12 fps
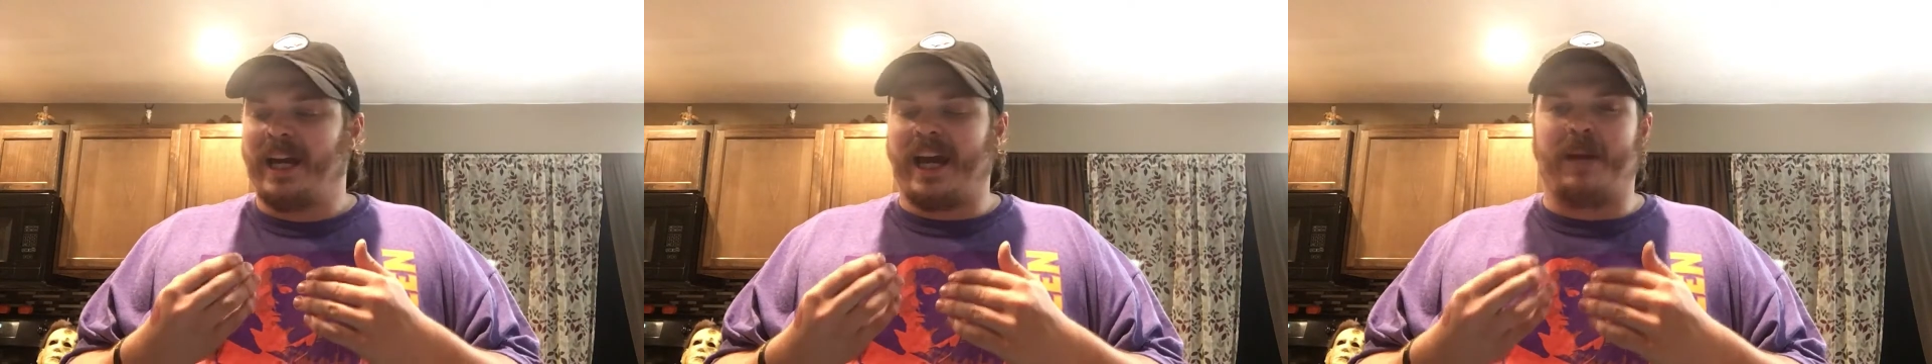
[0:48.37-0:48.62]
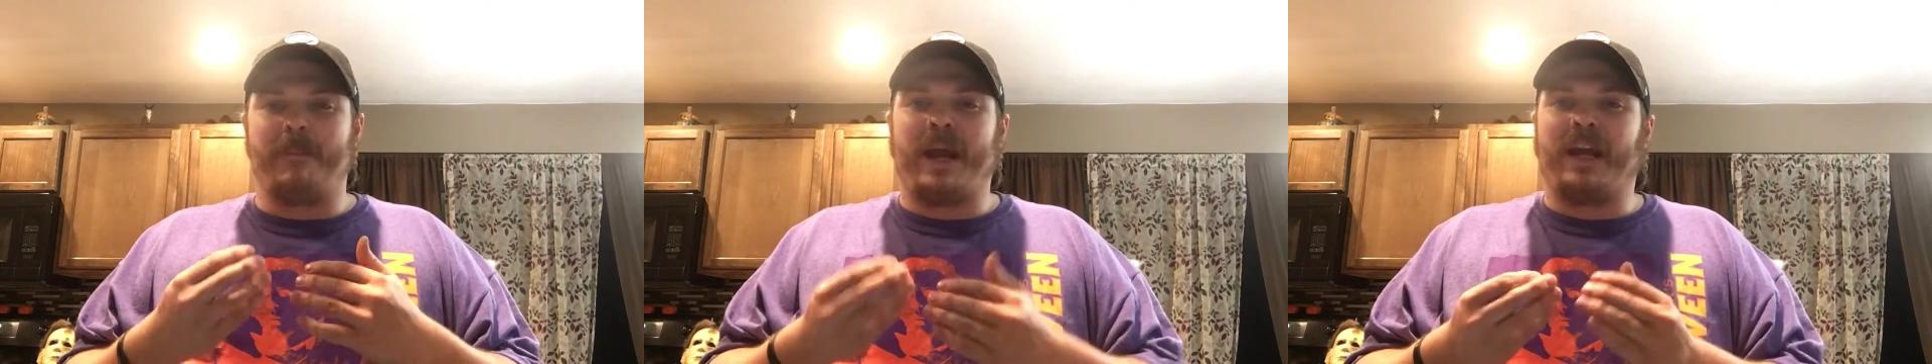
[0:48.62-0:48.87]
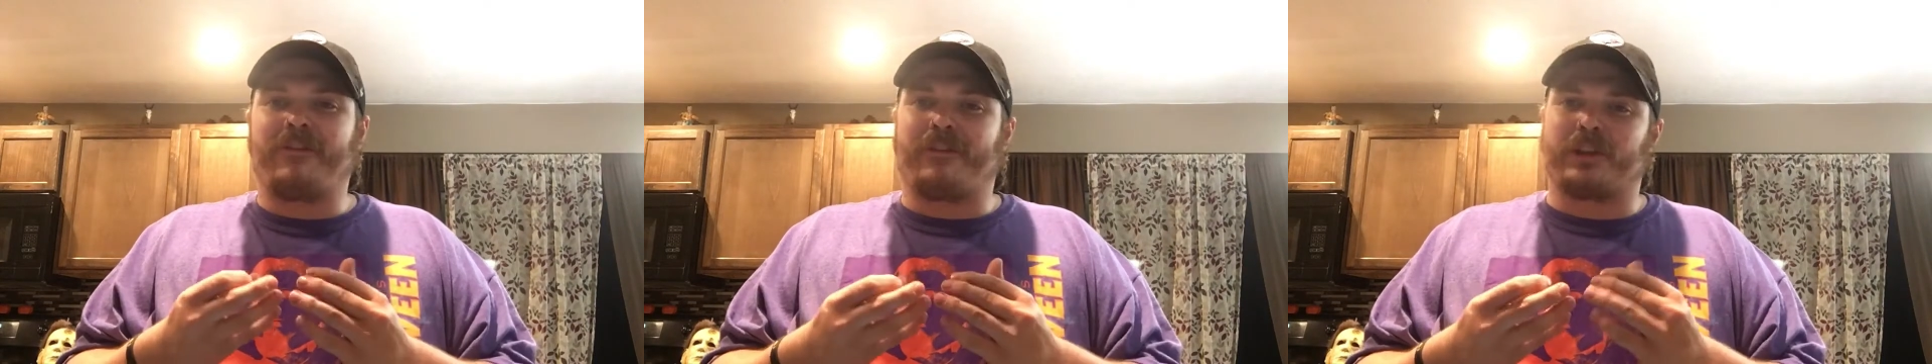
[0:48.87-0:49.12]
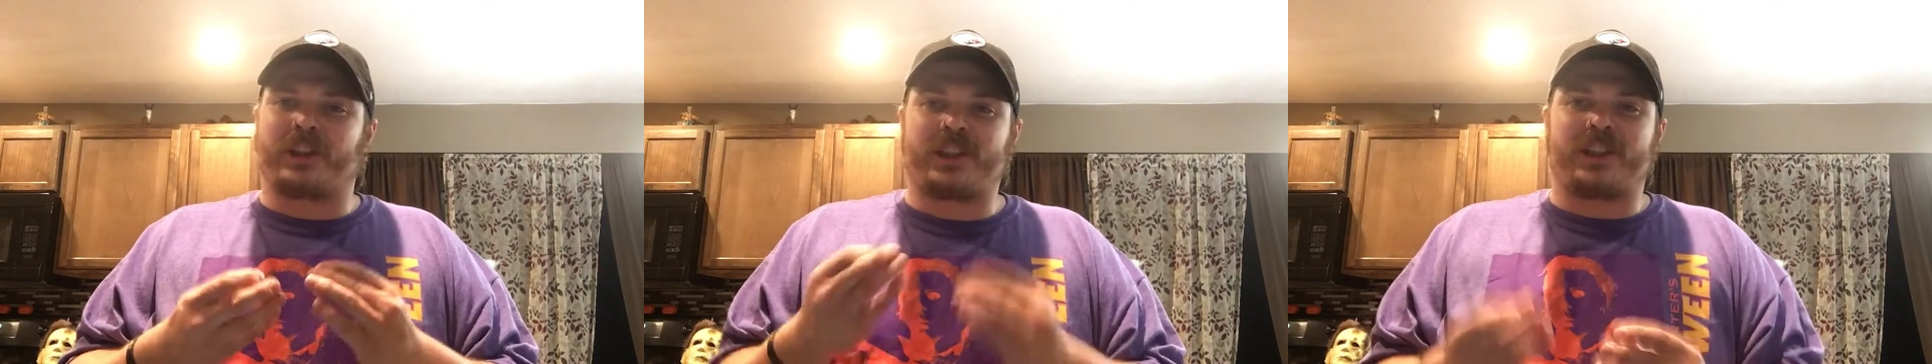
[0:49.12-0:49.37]
and it made
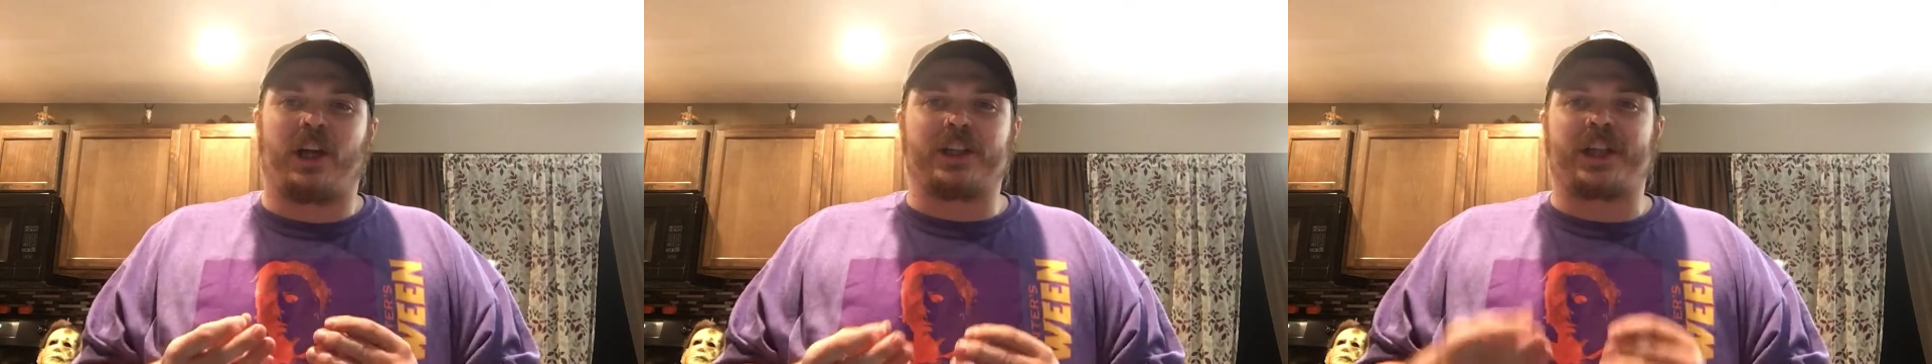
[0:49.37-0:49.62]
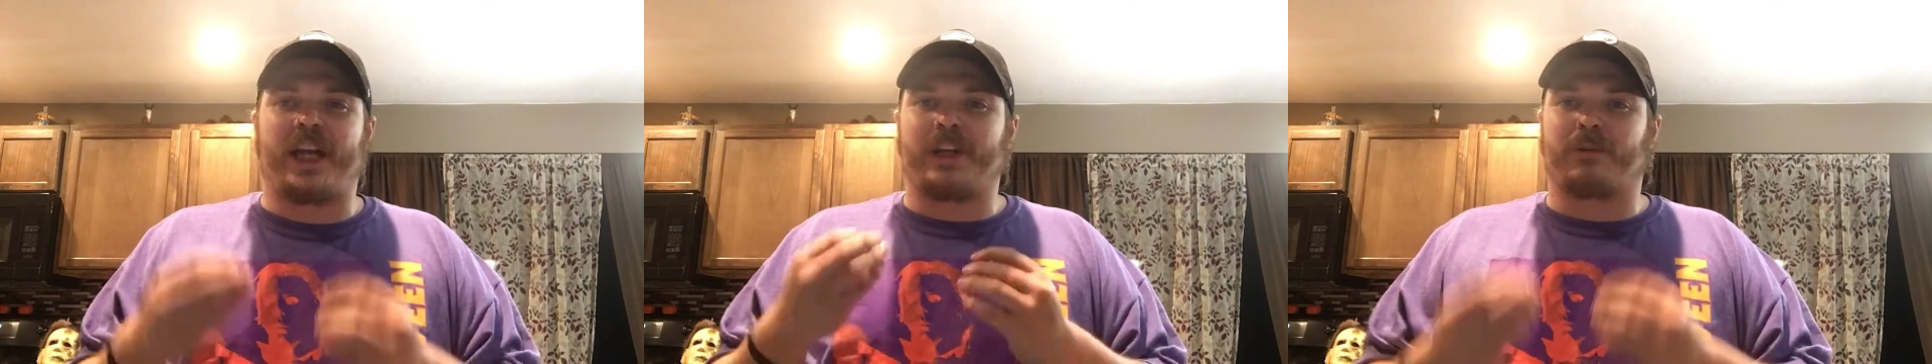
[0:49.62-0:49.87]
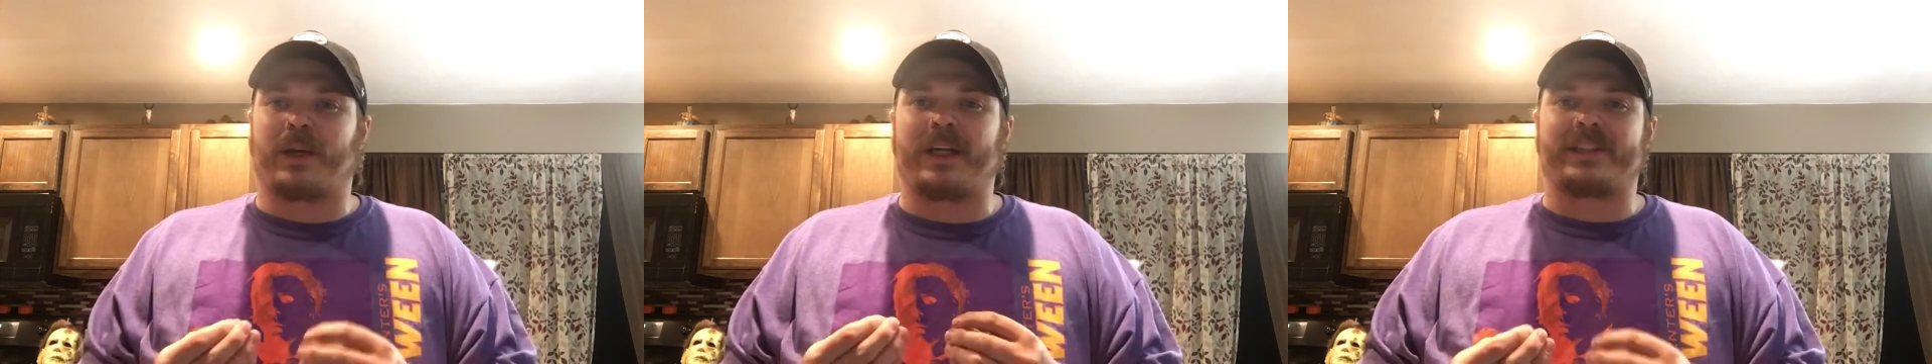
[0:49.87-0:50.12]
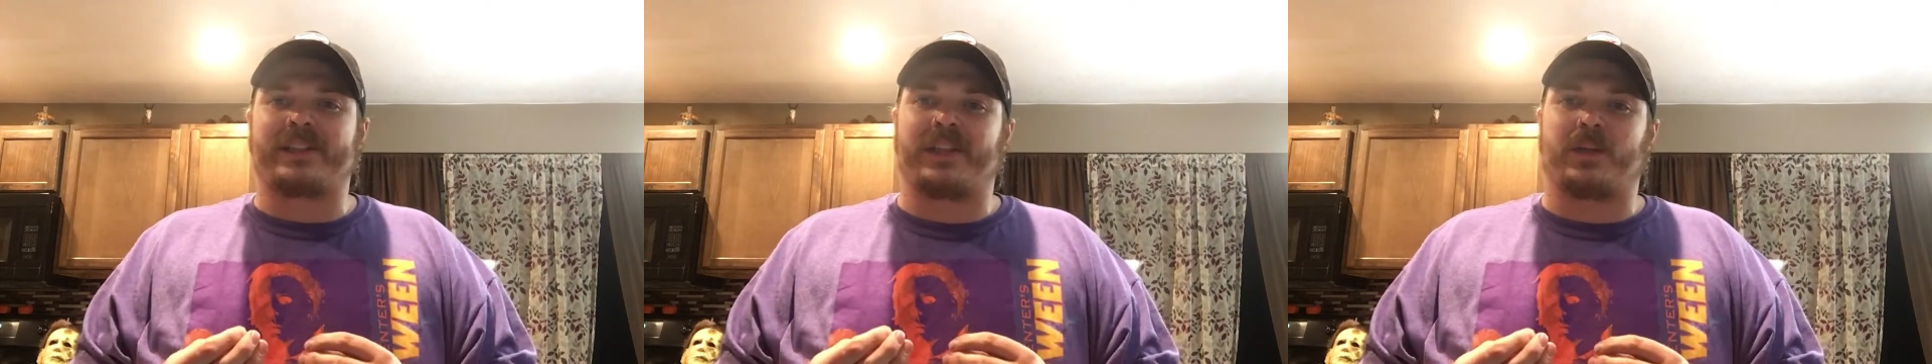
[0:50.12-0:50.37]
for such a
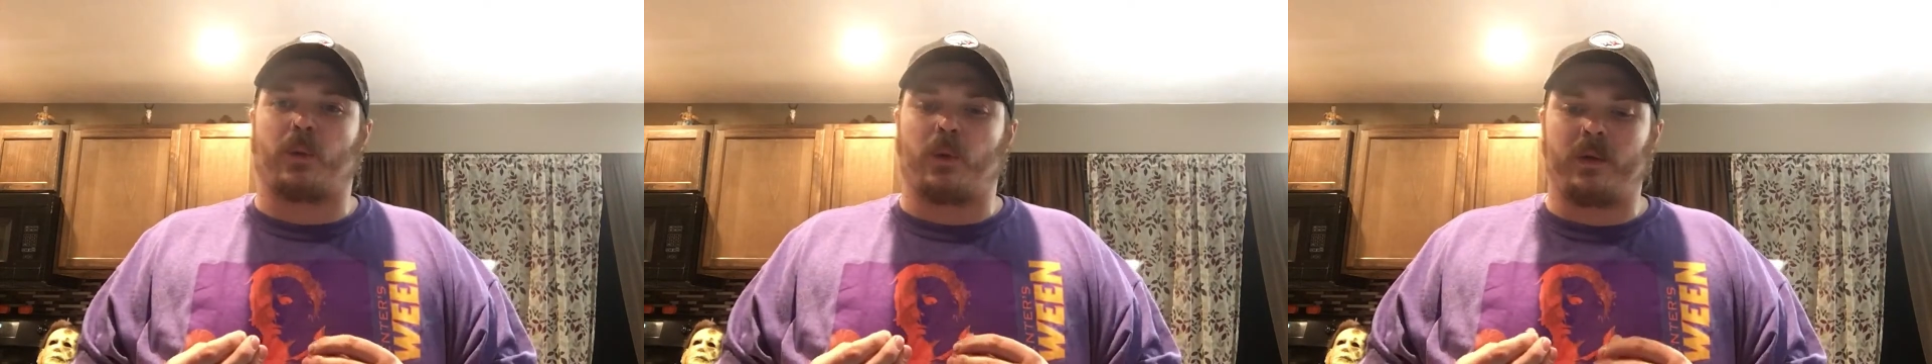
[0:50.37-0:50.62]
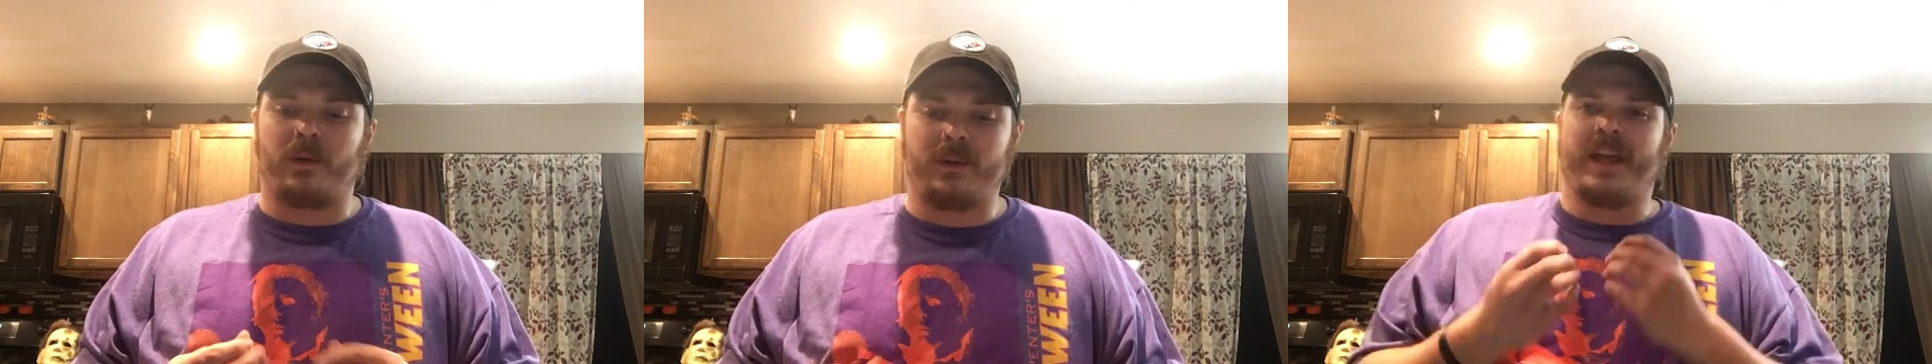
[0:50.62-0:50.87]
great sequel.